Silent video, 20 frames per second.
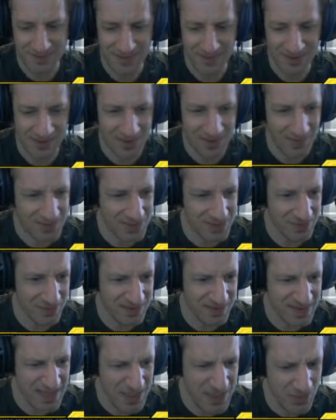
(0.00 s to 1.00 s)
He thought it was a real...
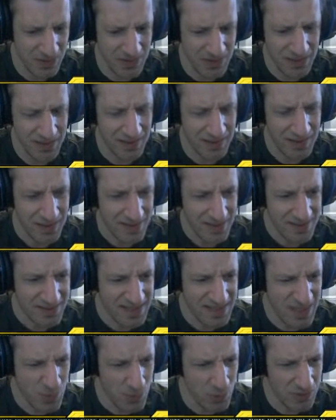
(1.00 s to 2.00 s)
Did
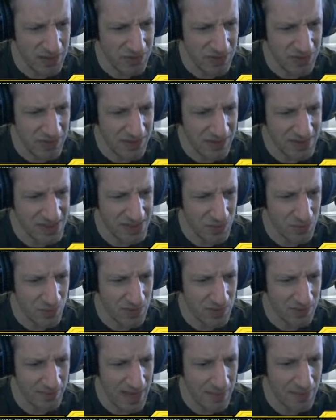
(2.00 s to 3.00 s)
he really think this is a
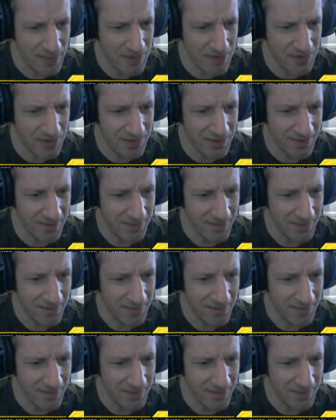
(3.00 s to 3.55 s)
real mammoth?